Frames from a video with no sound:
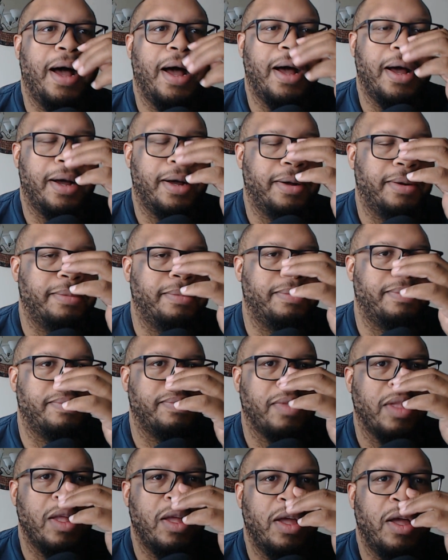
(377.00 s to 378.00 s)
Um,
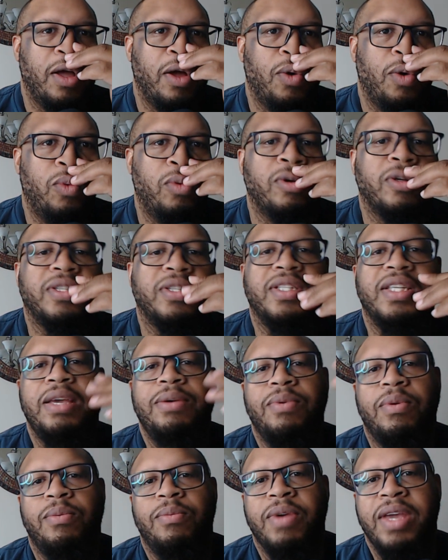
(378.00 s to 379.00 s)
we'll
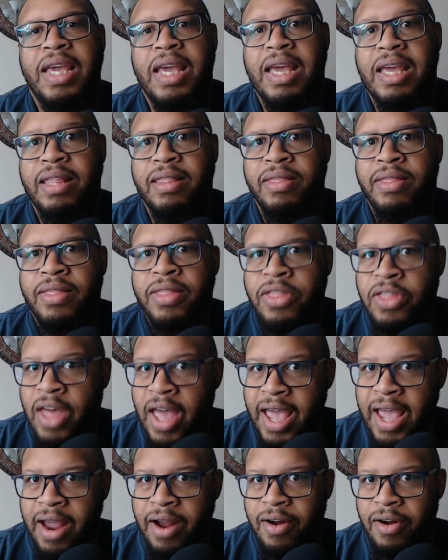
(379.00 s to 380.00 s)
see when we get
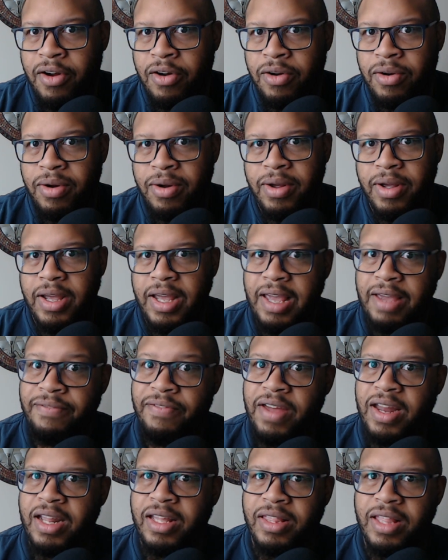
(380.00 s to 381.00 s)
there
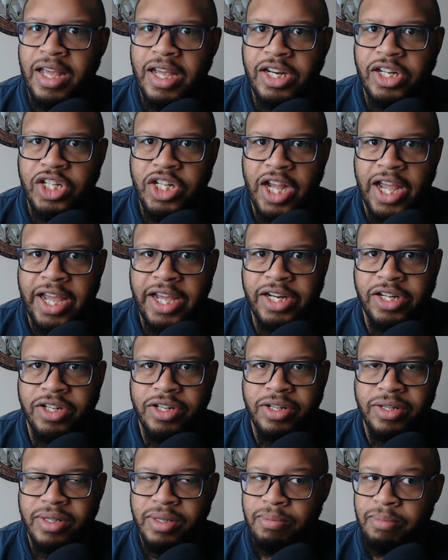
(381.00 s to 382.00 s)
if anything
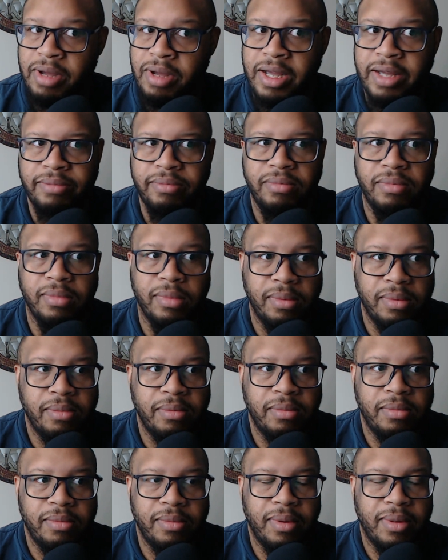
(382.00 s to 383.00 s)
changes. But
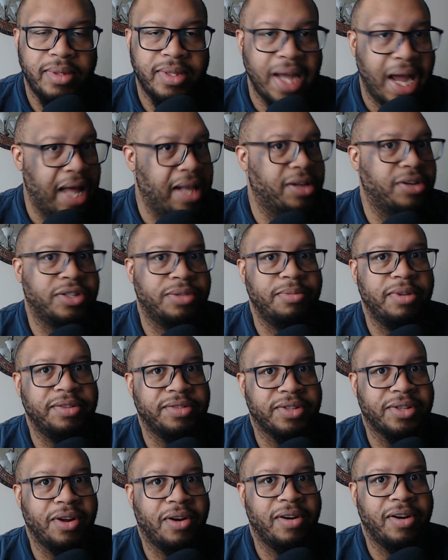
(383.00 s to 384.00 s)
Tyler
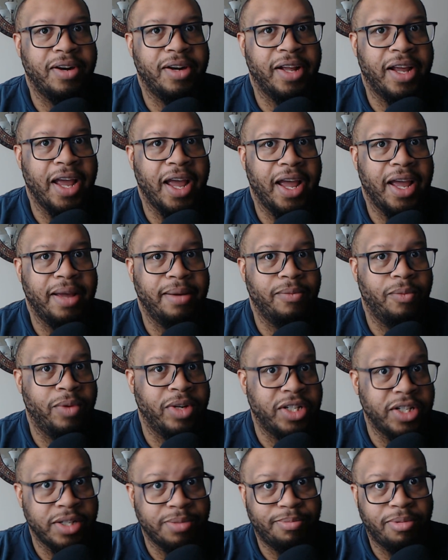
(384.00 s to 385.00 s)
Smith started the game,
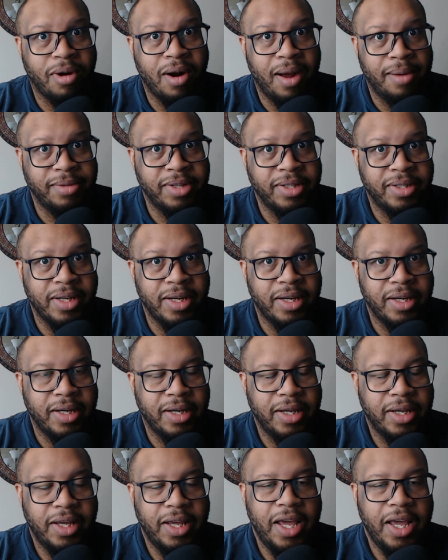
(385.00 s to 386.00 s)
which is promising.
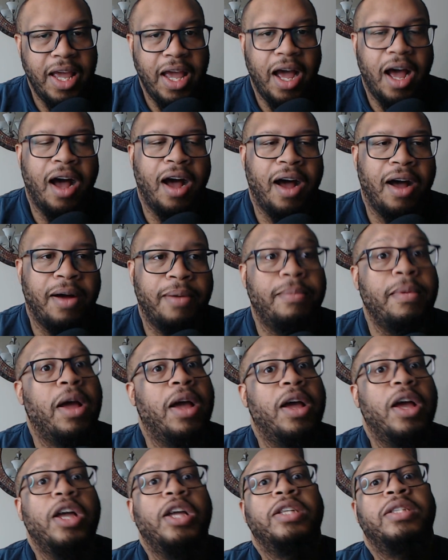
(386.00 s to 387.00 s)
Um,
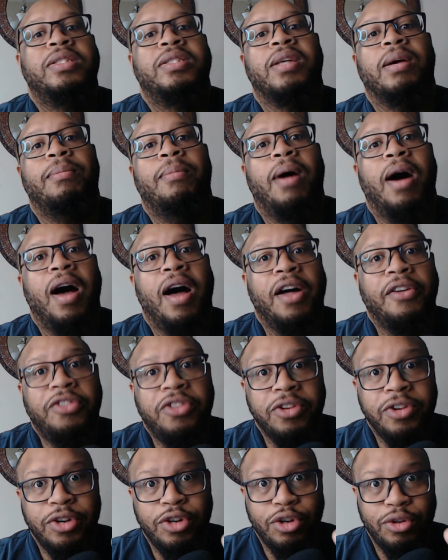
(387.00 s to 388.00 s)
some
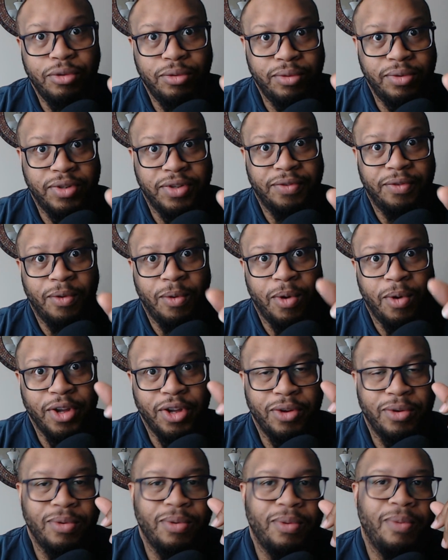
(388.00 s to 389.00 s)
other news for
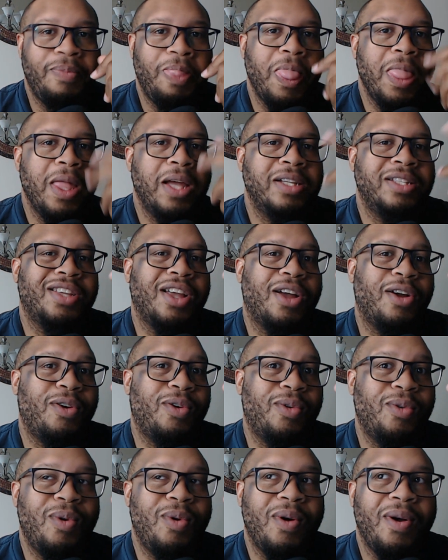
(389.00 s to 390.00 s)
you.
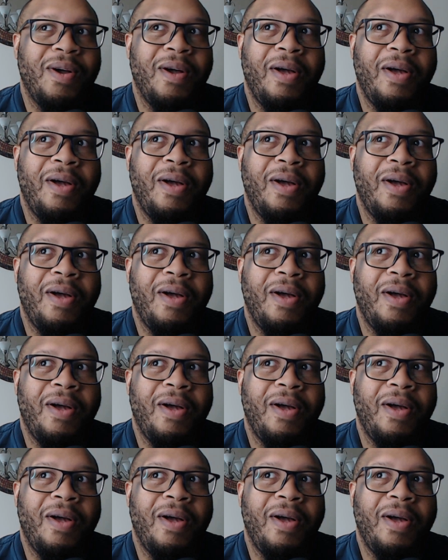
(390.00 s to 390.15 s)
So,